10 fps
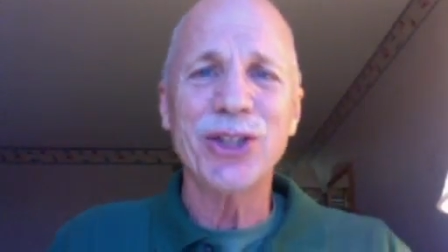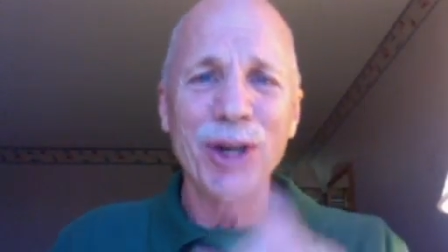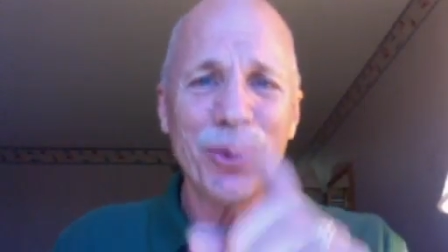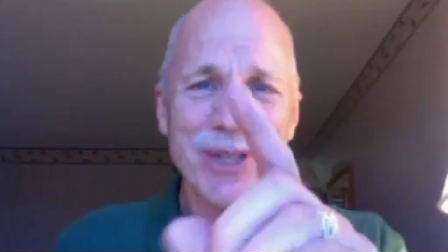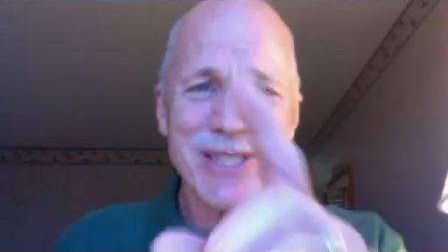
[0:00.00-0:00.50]

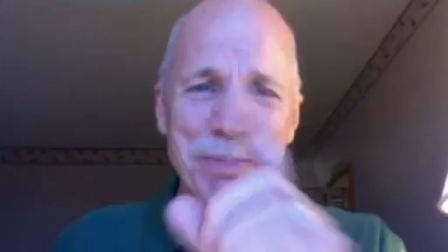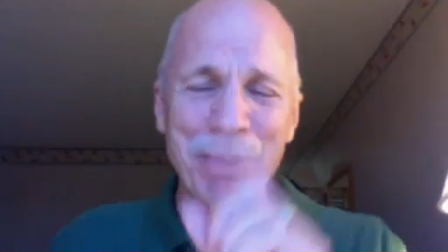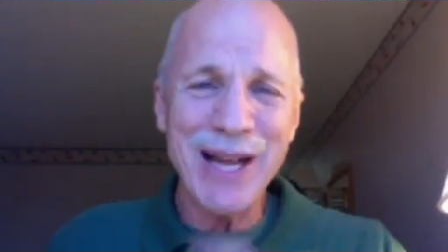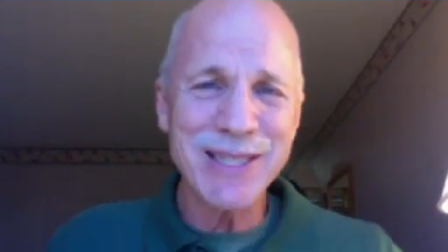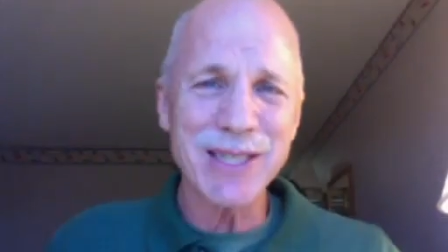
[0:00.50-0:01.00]
You're
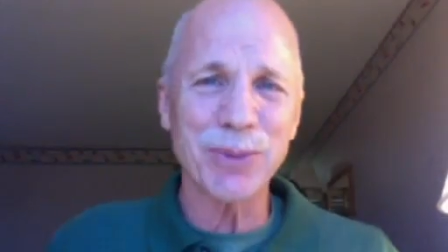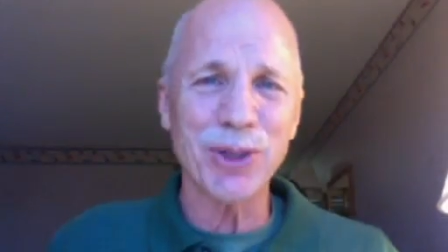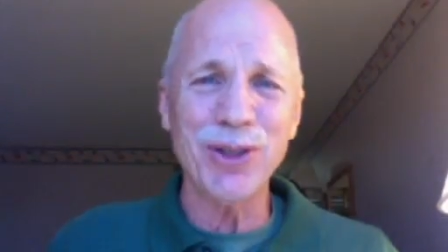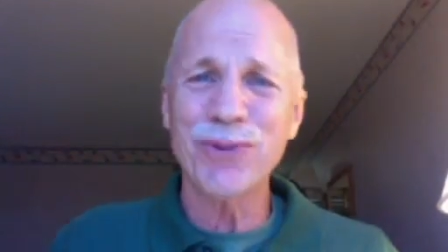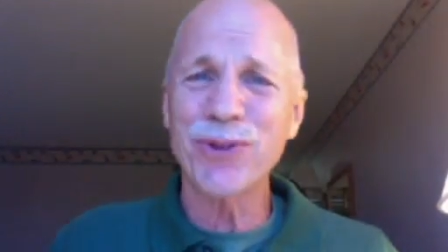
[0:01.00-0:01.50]

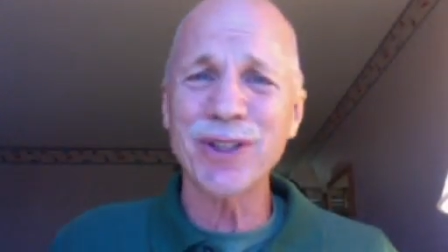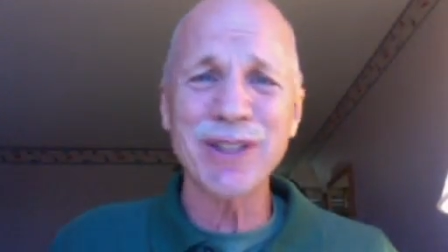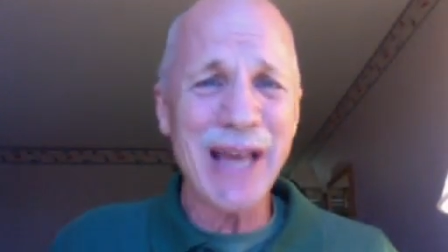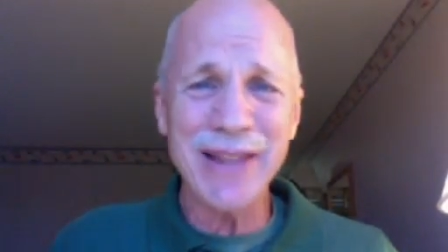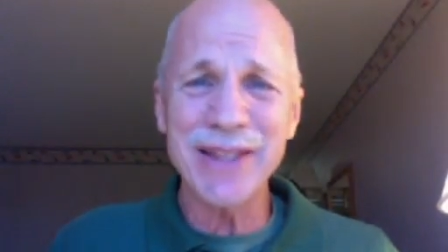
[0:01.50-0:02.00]
responsible for a
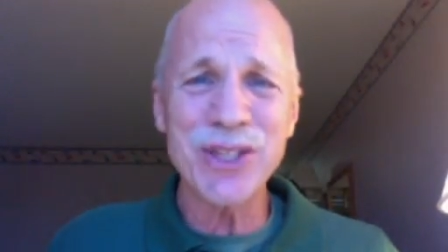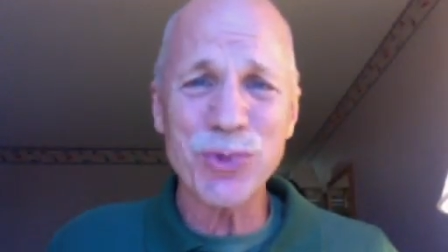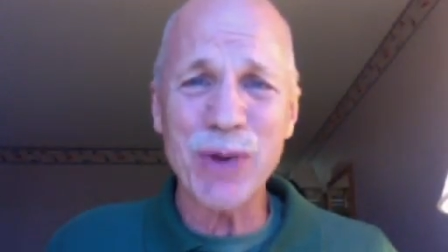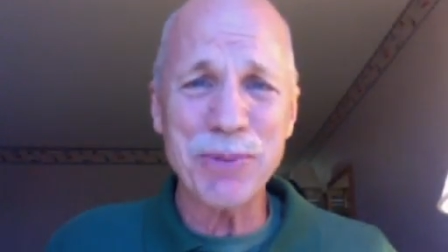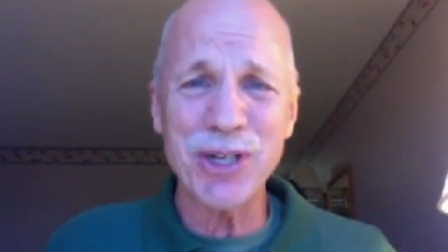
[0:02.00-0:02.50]
lot of the
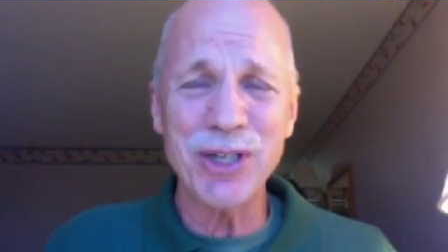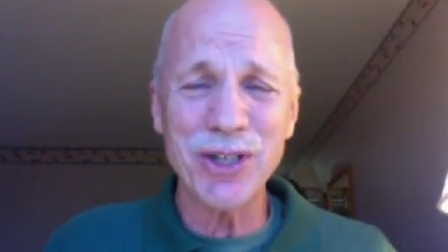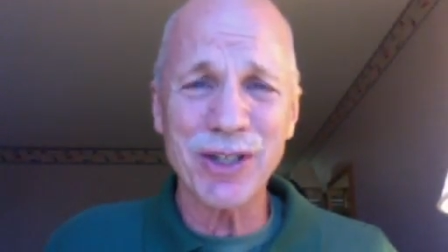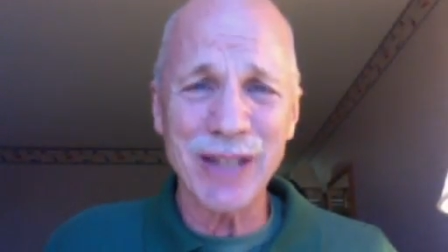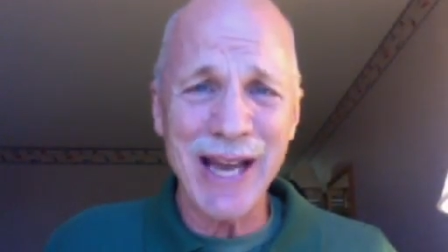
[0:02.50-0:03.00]
disruption in
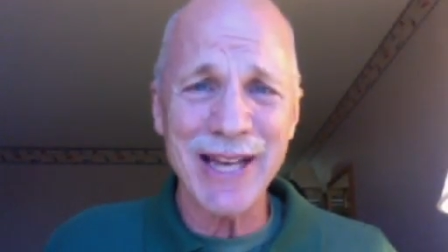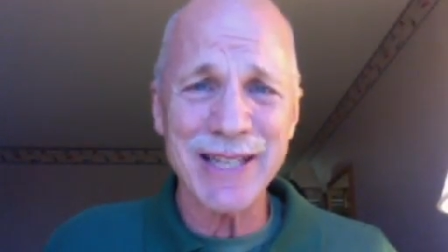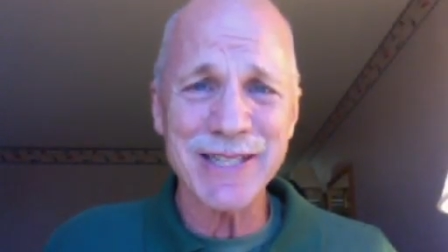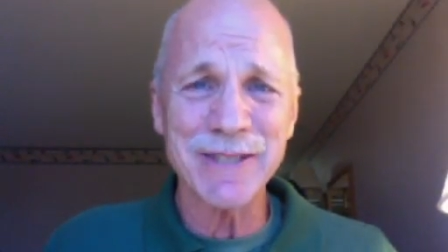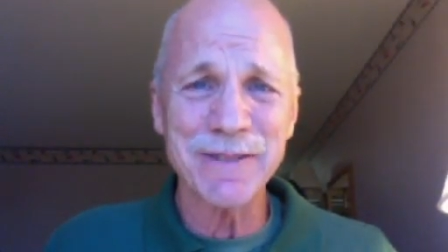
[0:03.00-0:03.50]
your
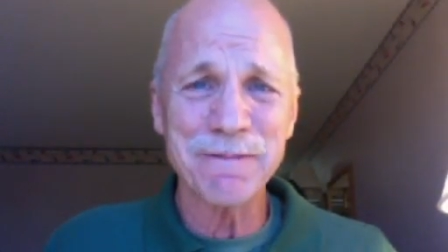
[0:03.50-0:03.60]
class.